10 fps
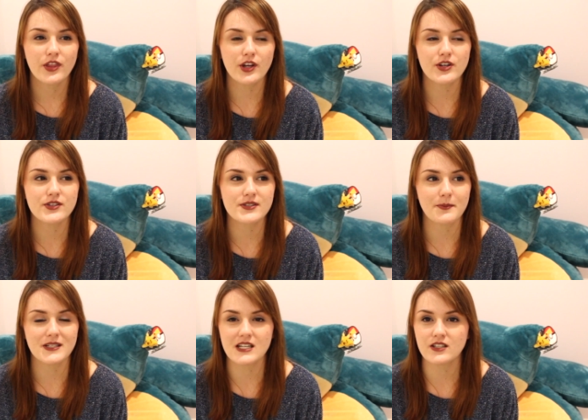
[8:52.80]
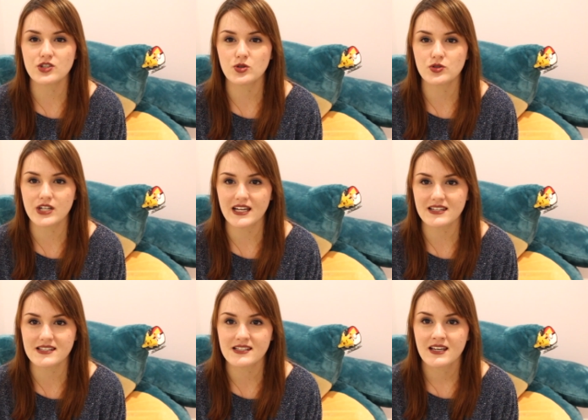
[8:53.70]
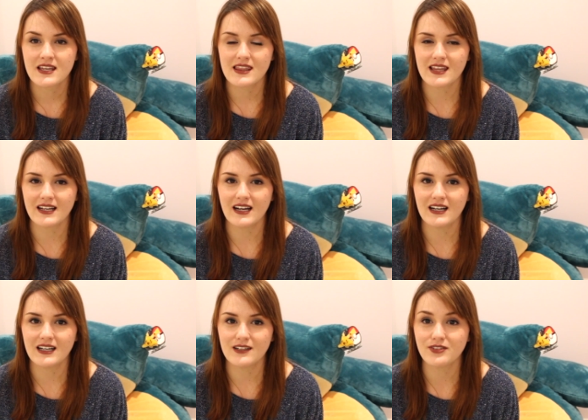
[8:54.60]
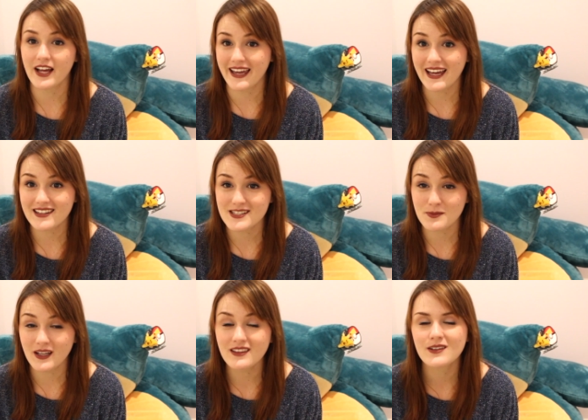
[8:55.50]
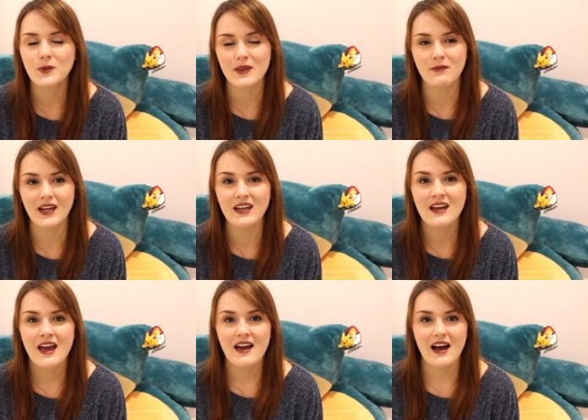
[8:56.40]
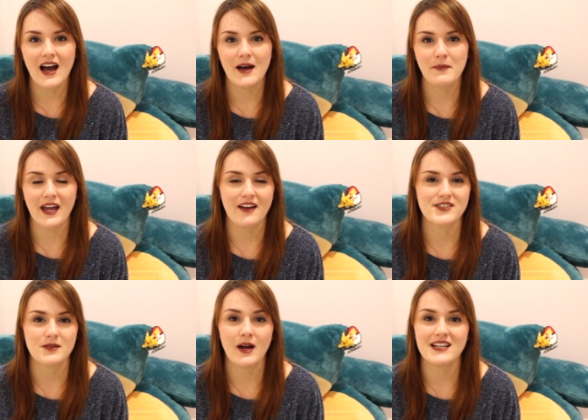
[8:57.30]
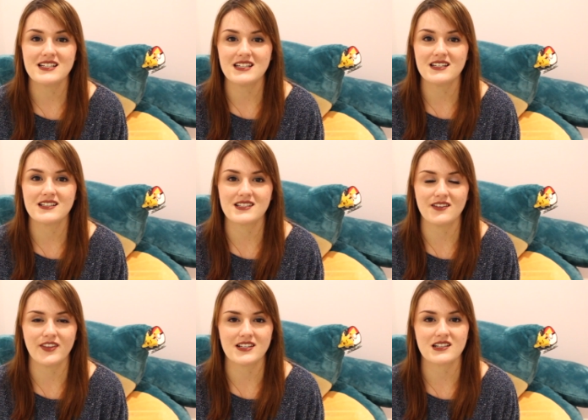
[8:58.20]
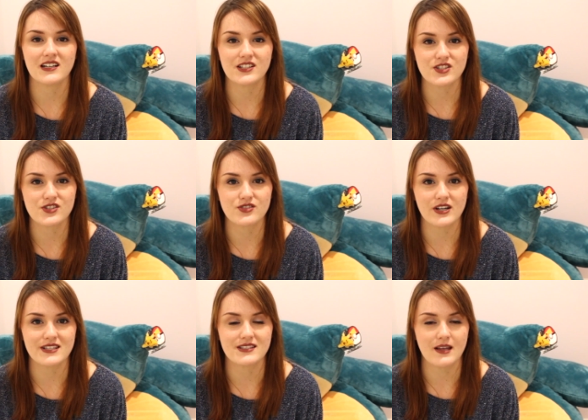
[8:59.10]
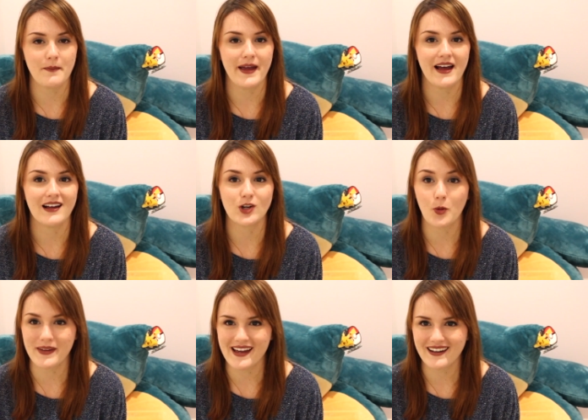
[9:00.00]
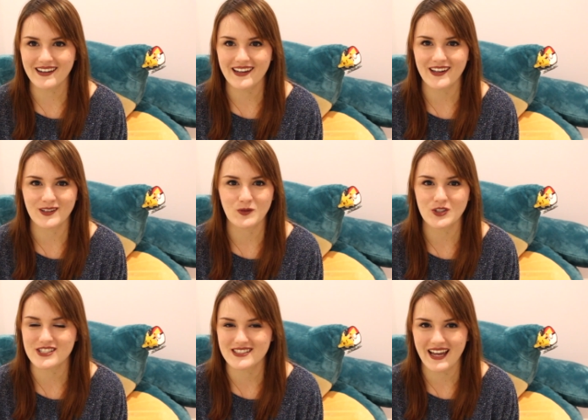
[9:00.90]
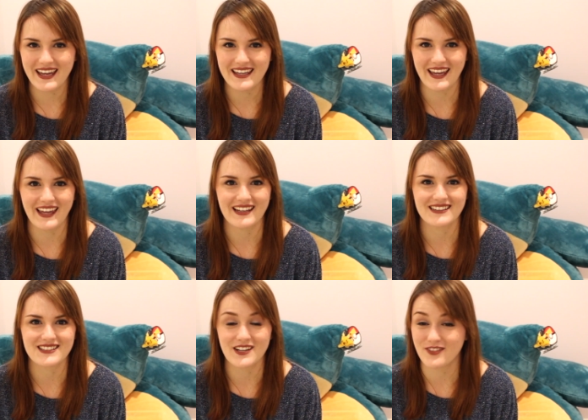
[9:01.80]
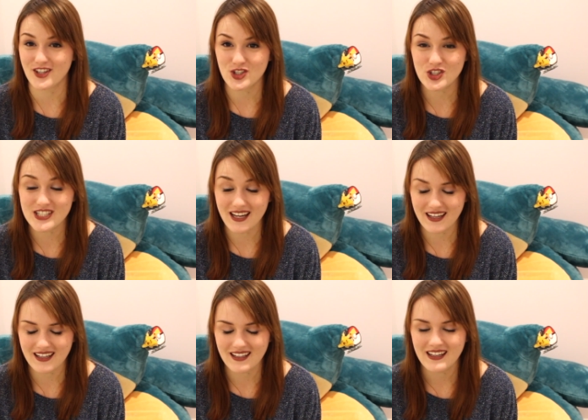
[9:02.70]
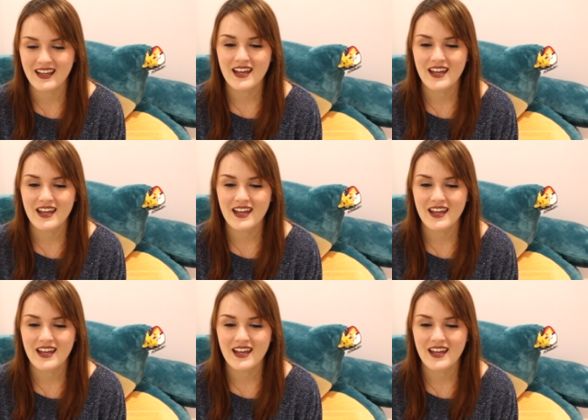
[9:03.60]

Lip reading: those potential Jets that are flying out this month with me might have some ideas if they're starting to stress about omiyage and what to take and if they should take it.